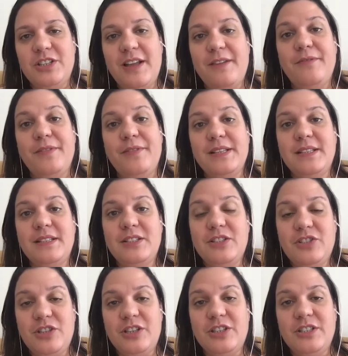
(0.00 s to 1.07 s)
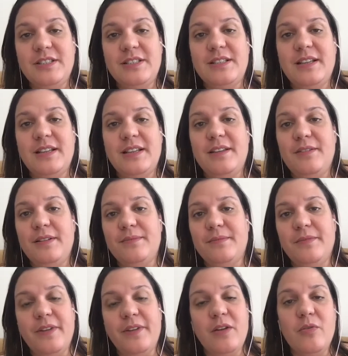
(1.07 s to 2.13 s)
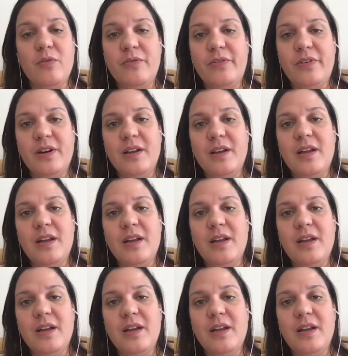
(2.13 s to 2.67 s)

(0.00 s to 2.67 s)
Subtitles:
I visit churches in Vancouver,